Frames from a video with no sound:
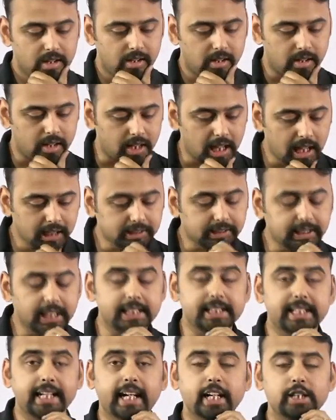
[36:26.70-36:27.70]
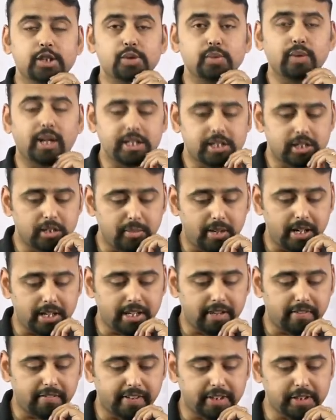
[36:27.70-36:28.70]
Last 10 seconds to answer, my
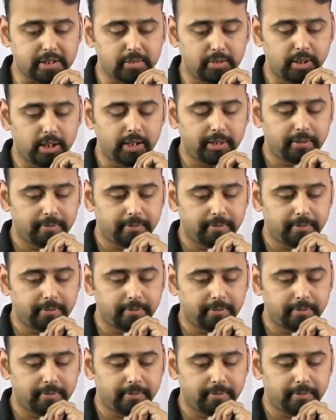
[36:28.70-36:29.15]
dear friends. Come on.